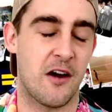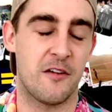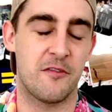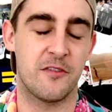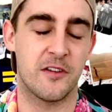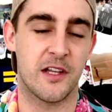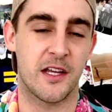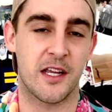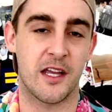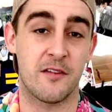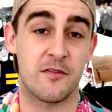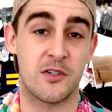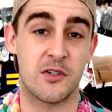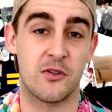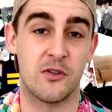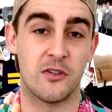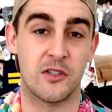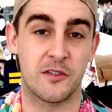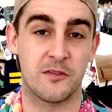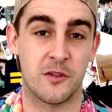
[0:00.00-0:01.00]
I feel like I've
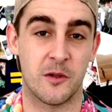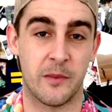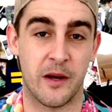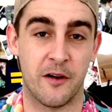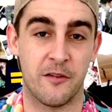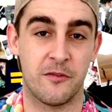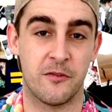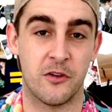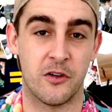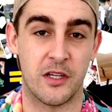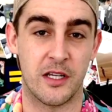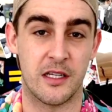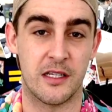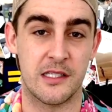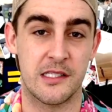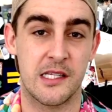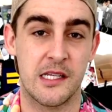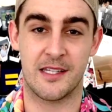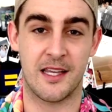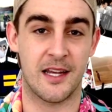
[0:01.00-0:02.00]
talked for about 4
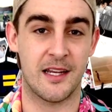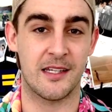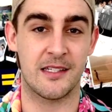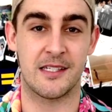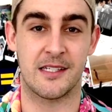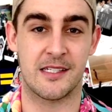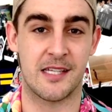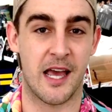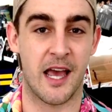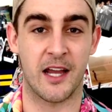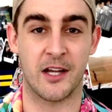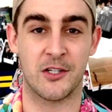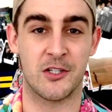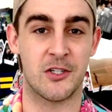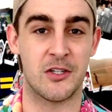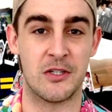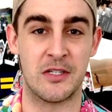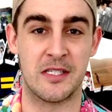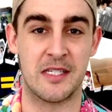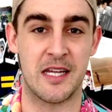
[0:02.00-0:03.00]
years. Let's get into Tag
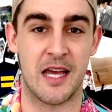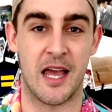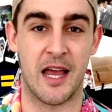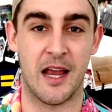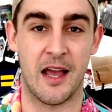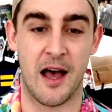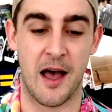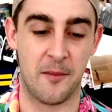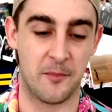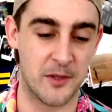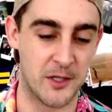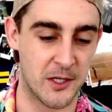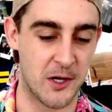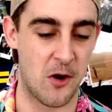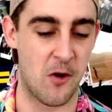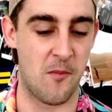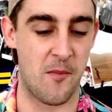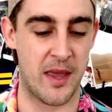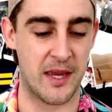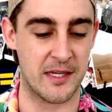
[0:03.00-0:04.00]
Tuesday. I'm gonna
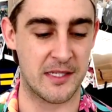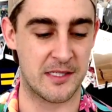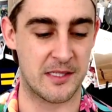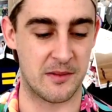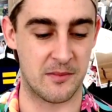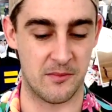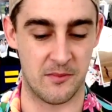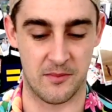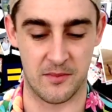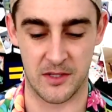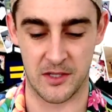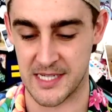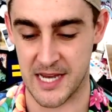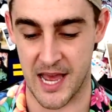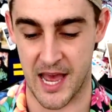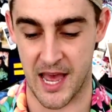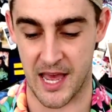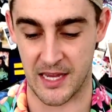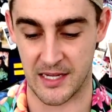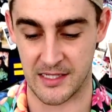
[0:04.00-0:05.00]
go and make some
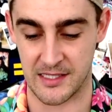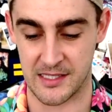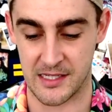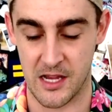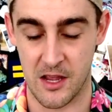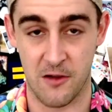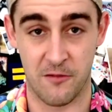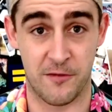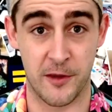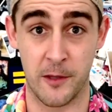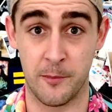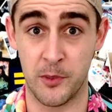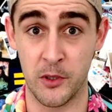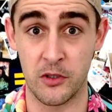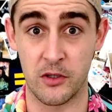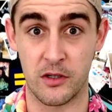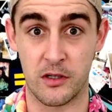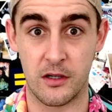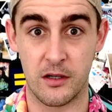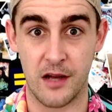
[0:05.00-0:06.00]
tags for the
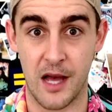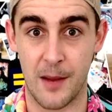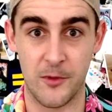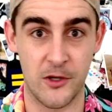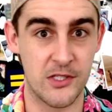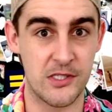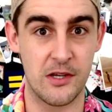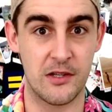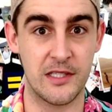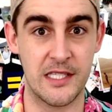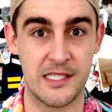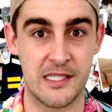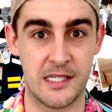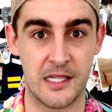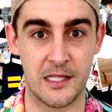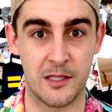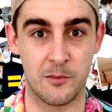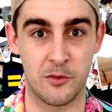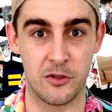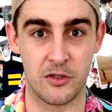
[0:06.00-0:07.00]
book. I'm also
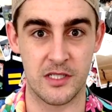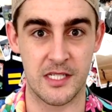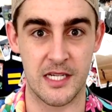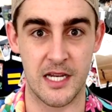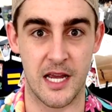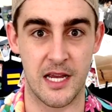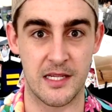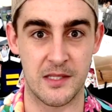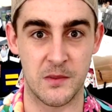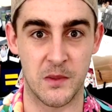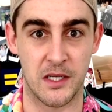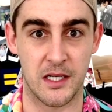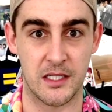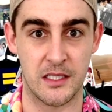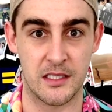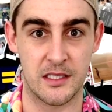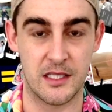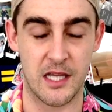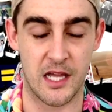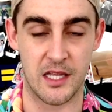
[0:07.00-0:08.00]
listing the book today as
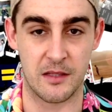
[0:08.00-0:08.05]
well.